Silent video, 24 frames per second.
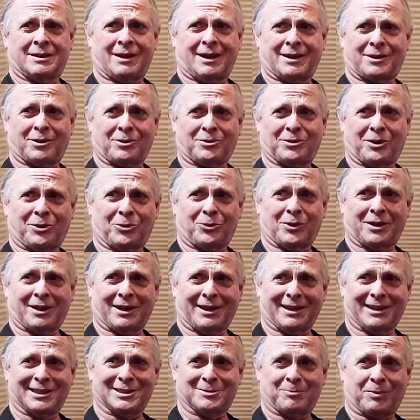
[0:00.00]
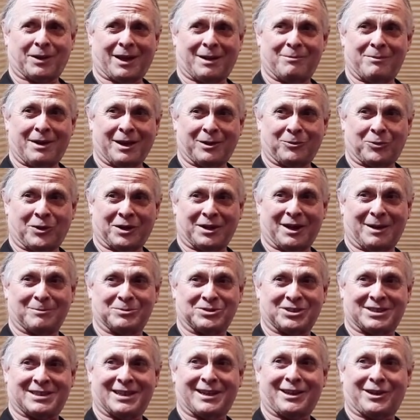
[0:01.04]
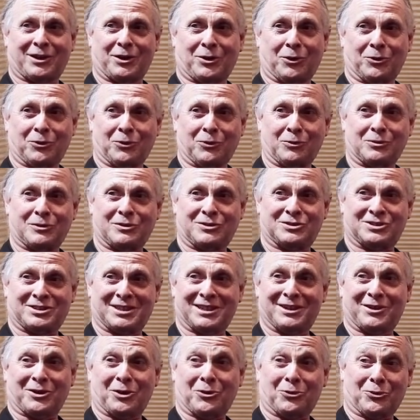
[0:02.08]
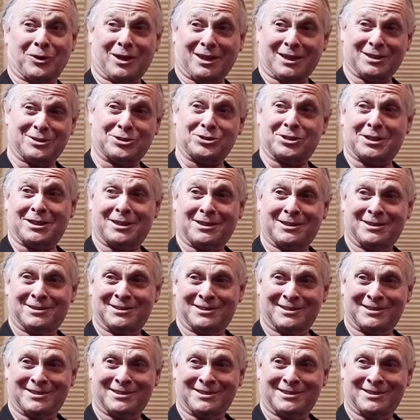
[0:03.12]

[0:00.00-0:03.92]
I don't know what it is, but I made one up, cinco-rilogy,